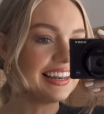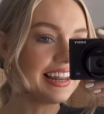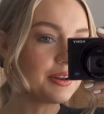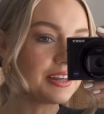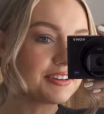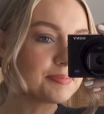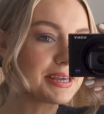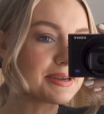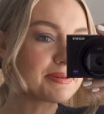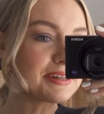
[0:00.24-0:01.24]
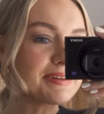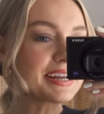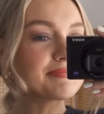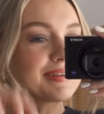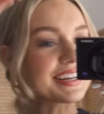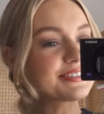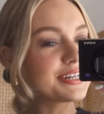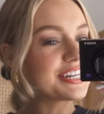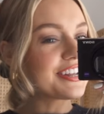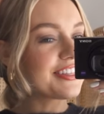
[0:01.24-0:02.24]
Hello lovely people, welcome back to
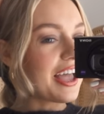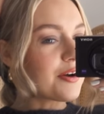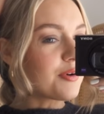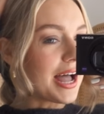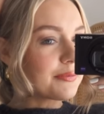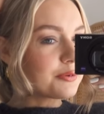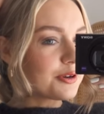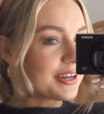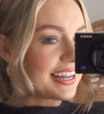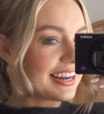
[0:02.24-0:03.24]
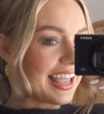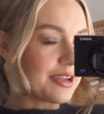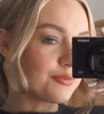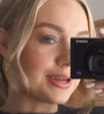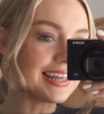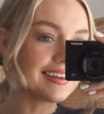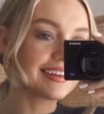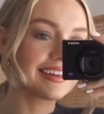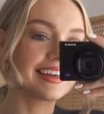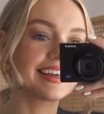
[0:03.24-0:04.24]
another What I Wore in a
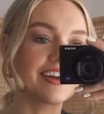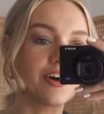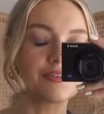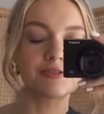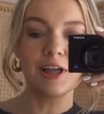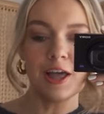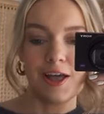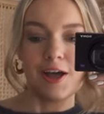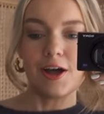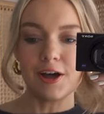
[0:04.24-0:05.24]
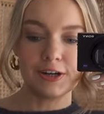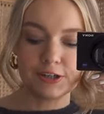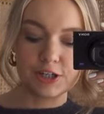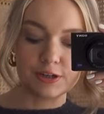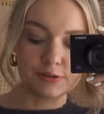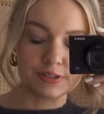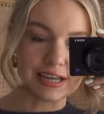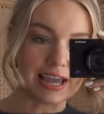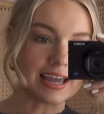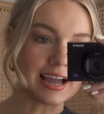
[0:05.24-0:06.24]
Week, kicking off on a
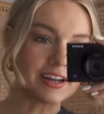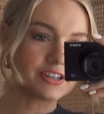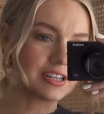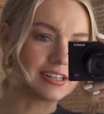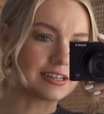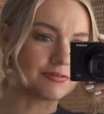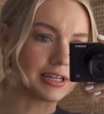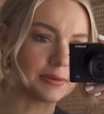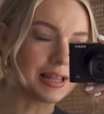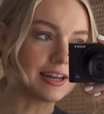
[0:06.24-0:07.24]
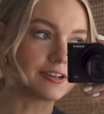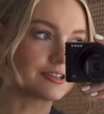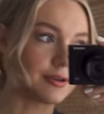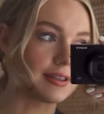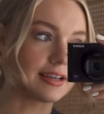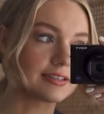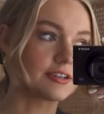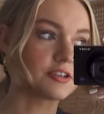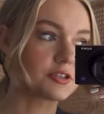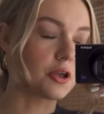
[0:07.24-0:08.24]
Tuesday. I actually didn't really plan on doing this, I
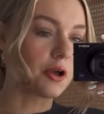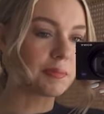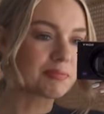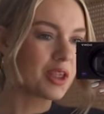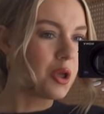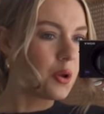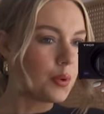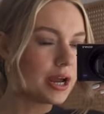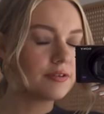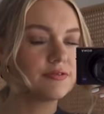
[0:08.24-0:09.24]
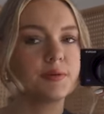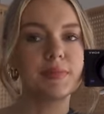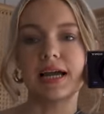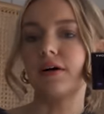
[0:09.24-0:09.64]
just thought why not film my